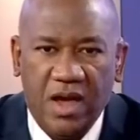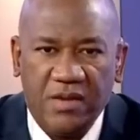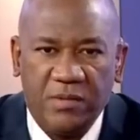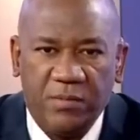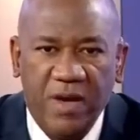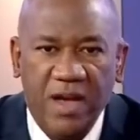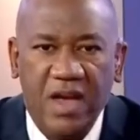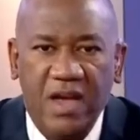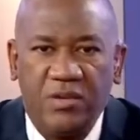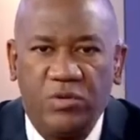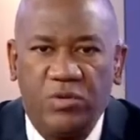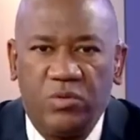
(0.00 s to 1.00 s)
as far
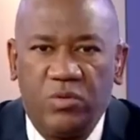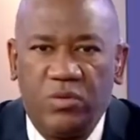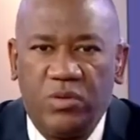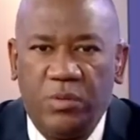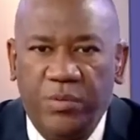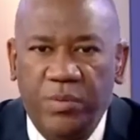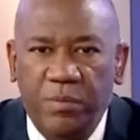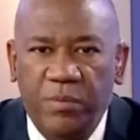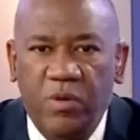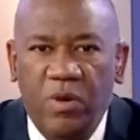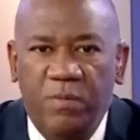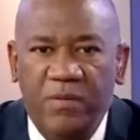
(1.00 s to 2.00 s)
as the
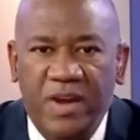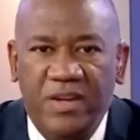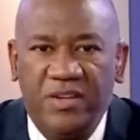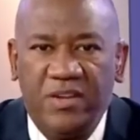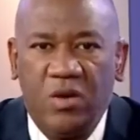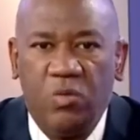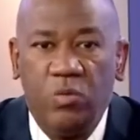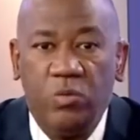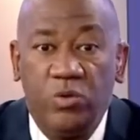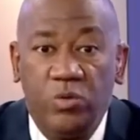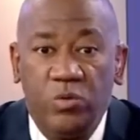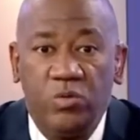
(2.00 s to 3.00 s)
people of Nigeria
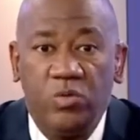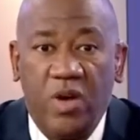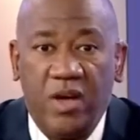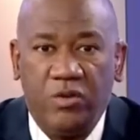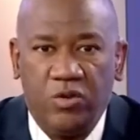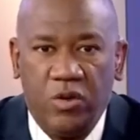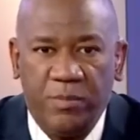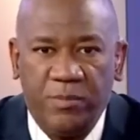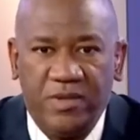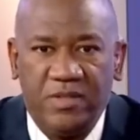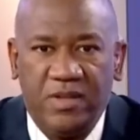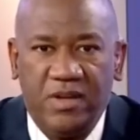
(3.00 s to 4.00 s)
who choose to
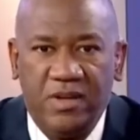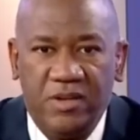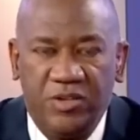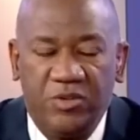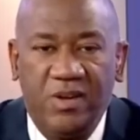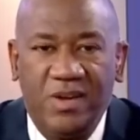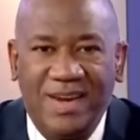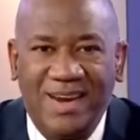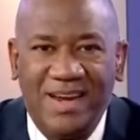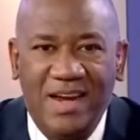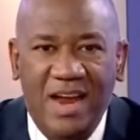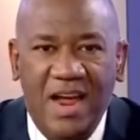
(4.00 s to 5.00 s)
adopt the literal,
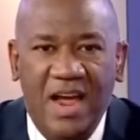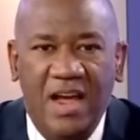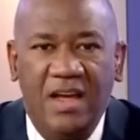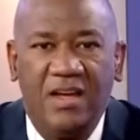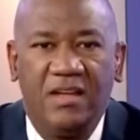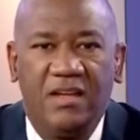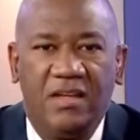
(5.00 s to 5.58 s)
clear,